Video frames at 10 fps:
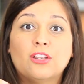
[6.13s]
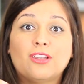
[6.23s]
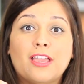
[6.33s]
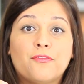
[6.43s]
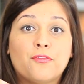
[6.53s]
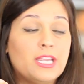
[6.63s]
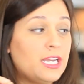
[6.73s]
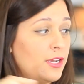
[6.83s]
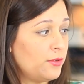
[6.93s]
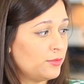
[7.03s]
They look like
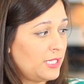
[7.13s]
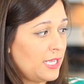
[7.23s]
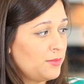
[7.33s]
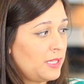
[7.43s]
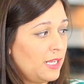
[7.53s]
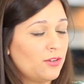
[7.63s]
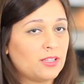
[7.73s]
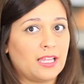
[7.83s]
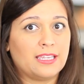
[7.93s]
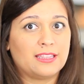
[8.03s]
Fritos. That's what they
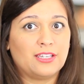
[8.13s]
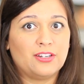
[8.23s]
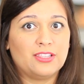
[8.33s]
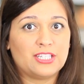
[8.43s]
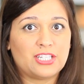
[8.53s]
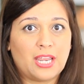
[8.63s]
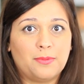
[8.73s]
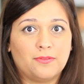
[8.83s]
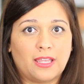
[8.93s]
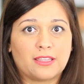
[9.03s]
look like. They're in the
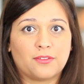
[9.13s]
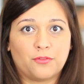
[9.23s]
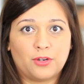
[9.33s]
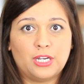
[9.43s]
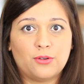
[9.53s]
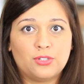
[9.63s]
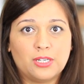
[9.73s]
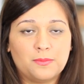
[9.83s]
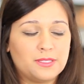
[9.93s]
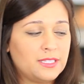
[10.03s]
shape of like the Frito
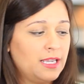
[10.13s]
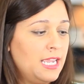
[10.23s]
chips.